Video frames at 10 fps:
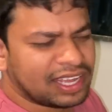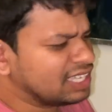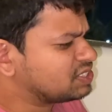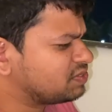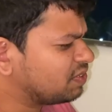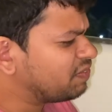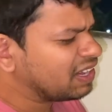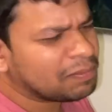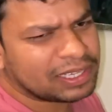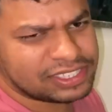It's
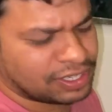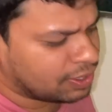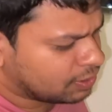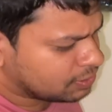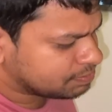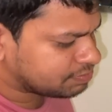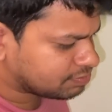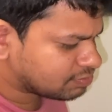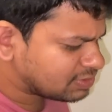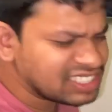very much, you know,
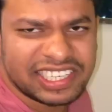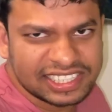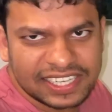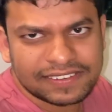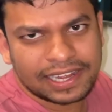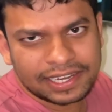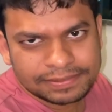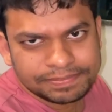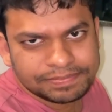she deserved that.